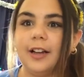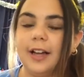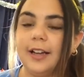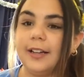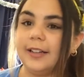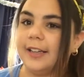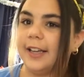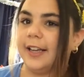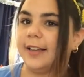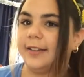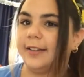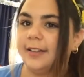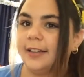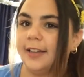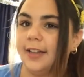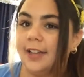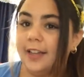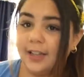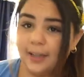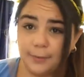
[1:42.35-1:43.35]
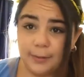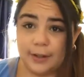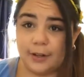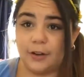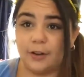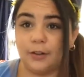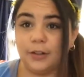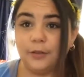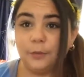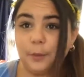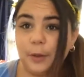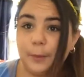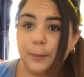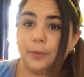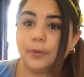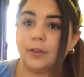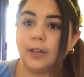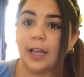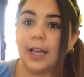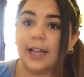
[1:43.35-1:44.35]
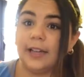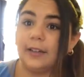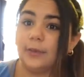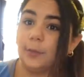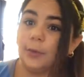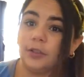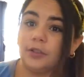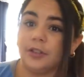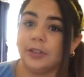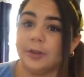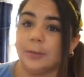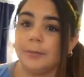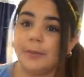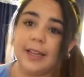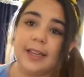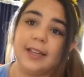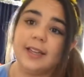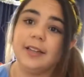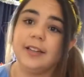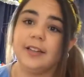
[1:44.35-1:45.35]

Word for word: I guess because if people liked watching me.